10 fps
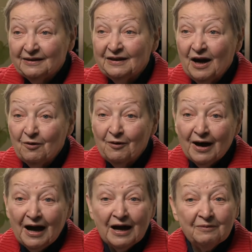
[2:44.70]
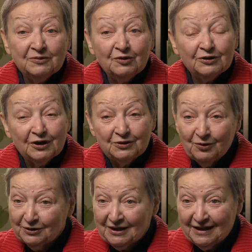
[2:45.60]
Now I'm not in
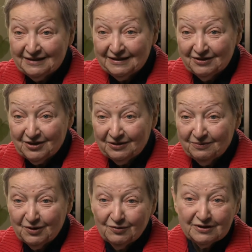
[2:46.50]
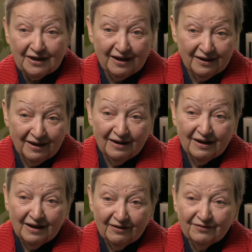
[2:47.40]
good condition because I
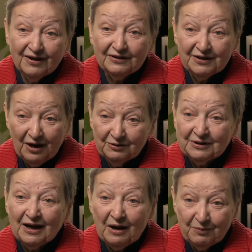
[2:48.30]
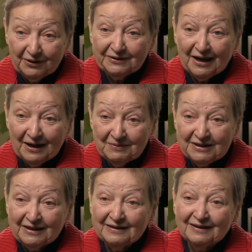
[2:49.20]
fell down couple
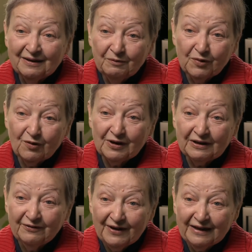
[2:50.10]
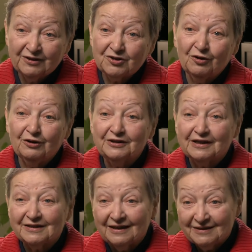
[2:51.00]
times and broken one
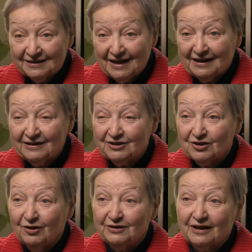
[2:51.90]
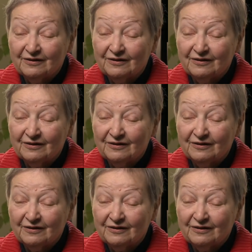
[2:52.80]
shoulder, and second shoulder.